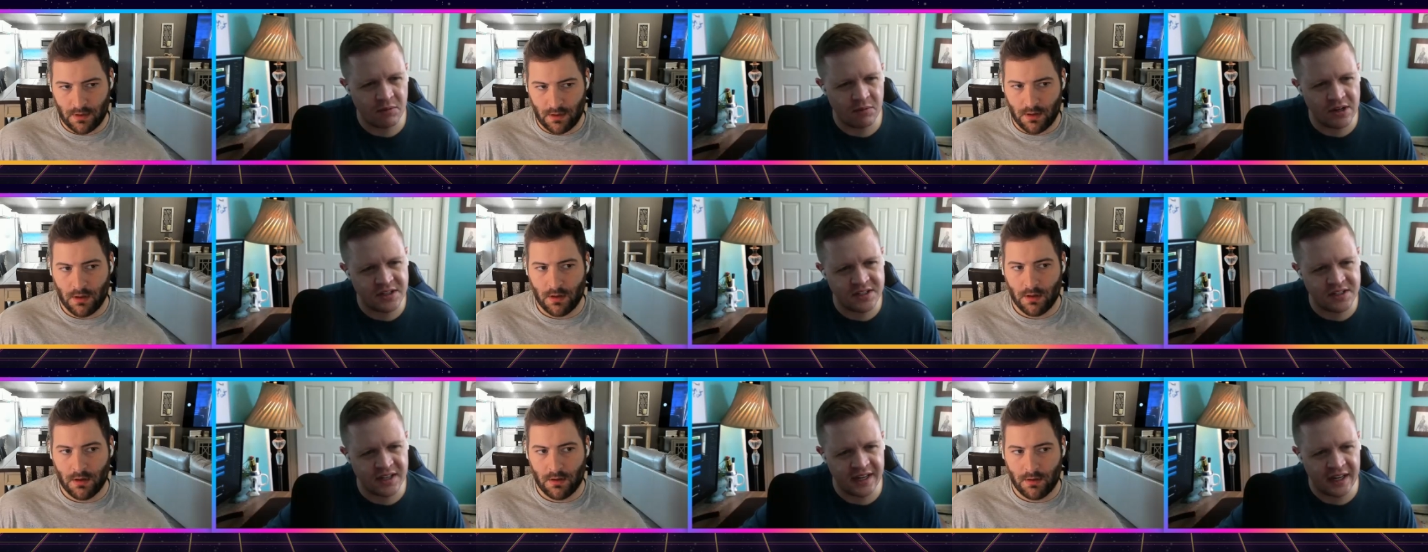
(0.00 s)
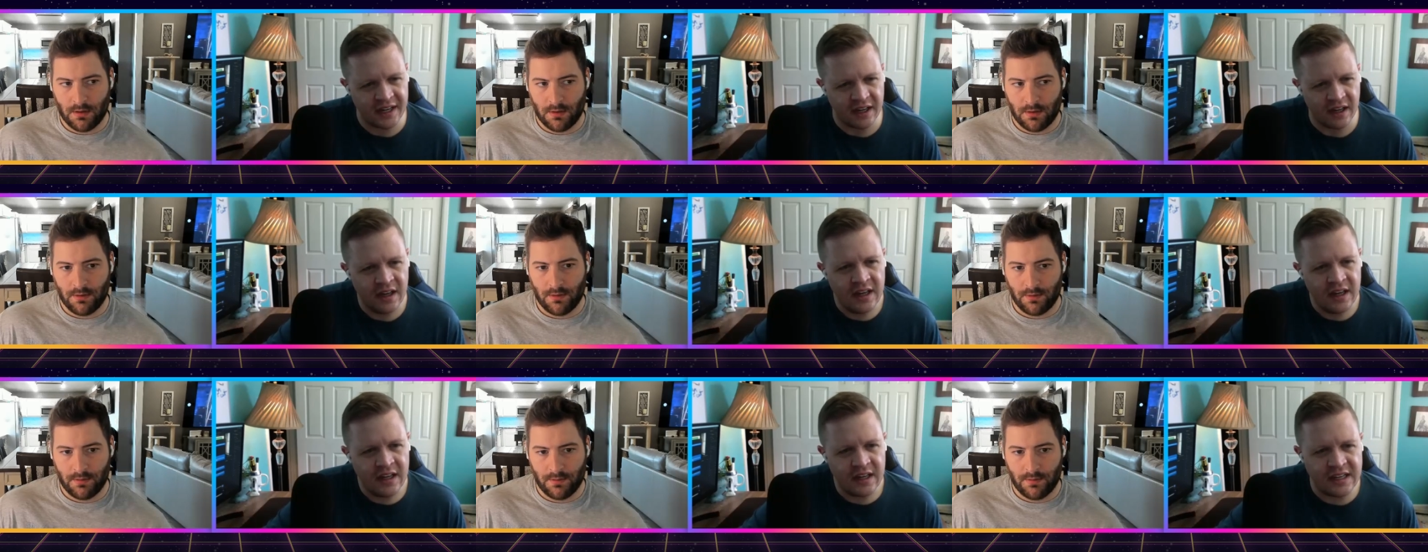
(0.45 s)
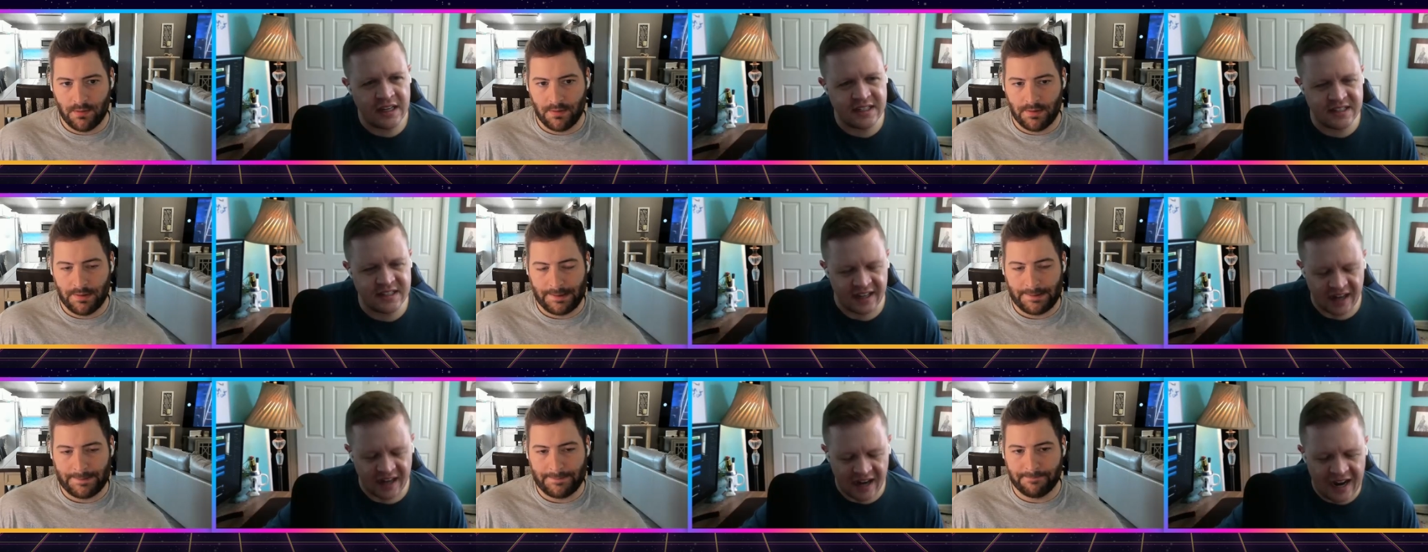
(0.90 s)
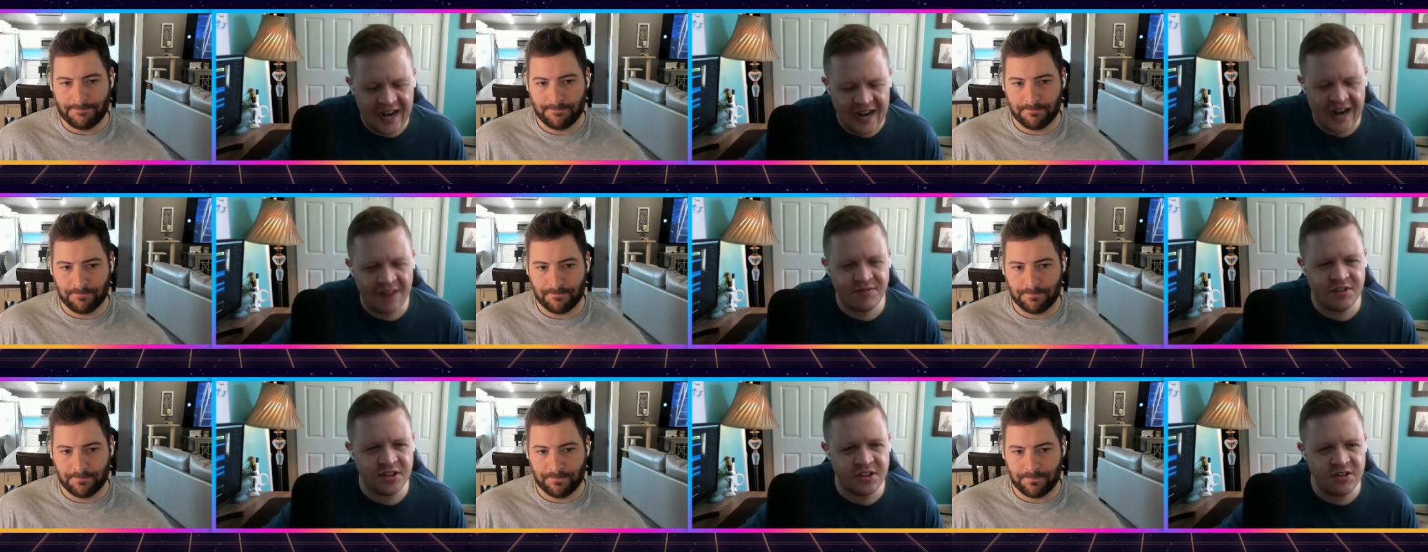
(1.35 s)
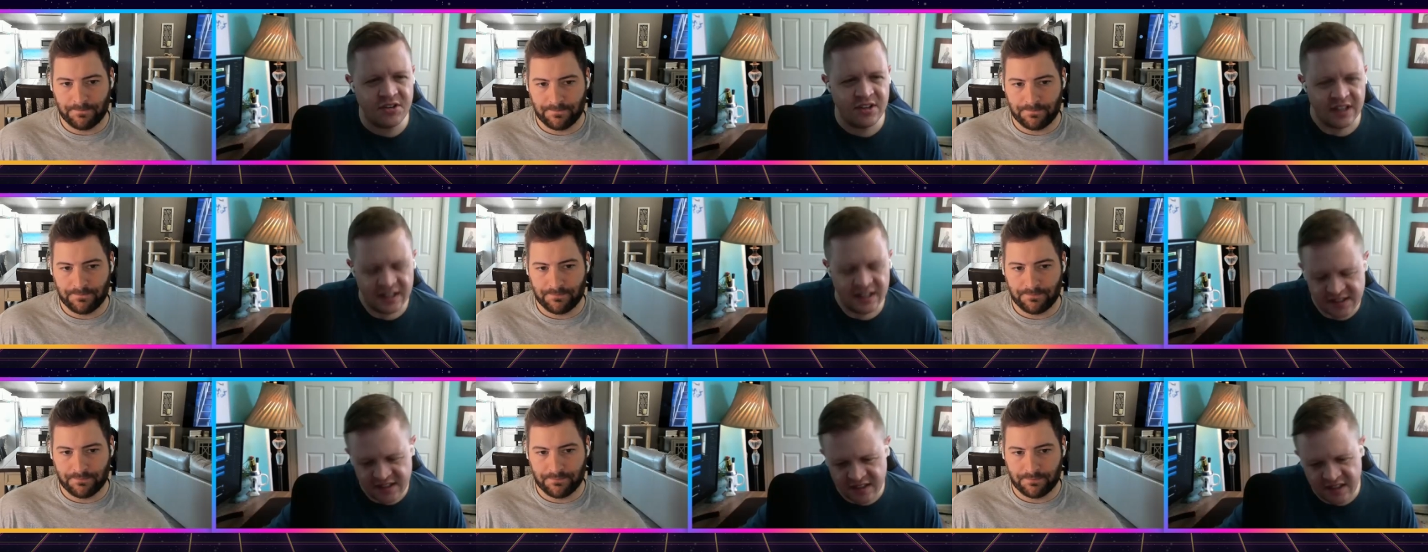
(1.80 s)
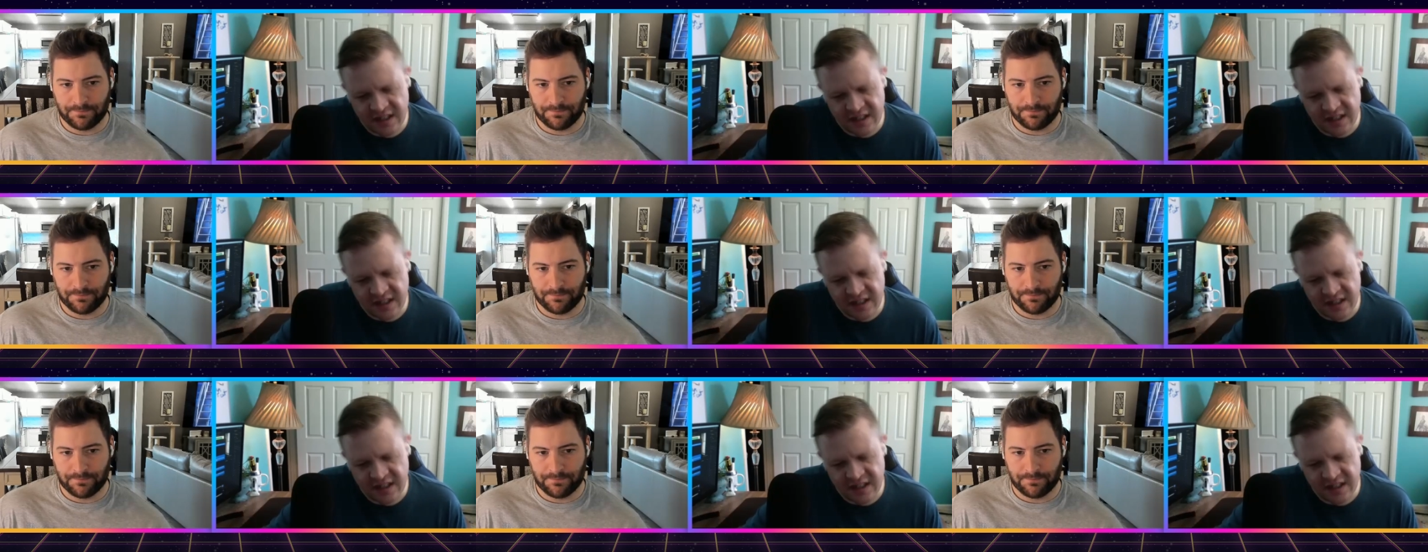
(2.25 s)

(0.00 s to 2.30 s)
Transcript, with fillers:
Speaker 1: Where it's like, he's like, I have to do this.